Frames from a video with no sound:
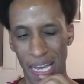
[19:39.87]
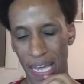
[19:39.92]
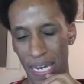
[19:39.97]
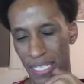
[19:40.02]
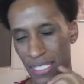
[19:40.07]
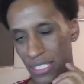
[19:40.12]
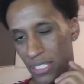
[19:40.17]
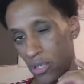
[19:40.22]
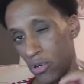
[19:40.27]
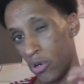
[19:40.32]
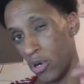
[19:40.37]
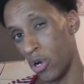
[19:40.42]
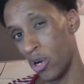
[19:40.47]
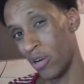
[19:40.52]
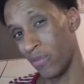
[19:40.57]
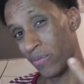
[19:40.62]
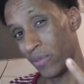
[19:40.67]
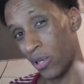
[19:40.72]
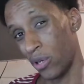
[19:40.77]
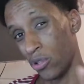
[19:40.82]
I just don't know if
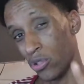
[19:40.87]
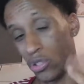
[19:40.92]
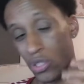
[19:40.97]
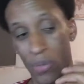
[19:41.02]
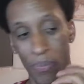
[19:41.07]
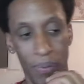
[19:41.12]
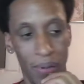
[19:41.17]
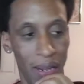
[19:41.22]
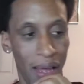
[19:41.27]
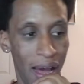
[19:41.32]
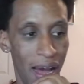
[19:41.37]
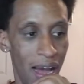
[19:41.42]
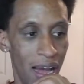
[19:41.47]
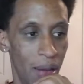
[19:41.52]
those apply.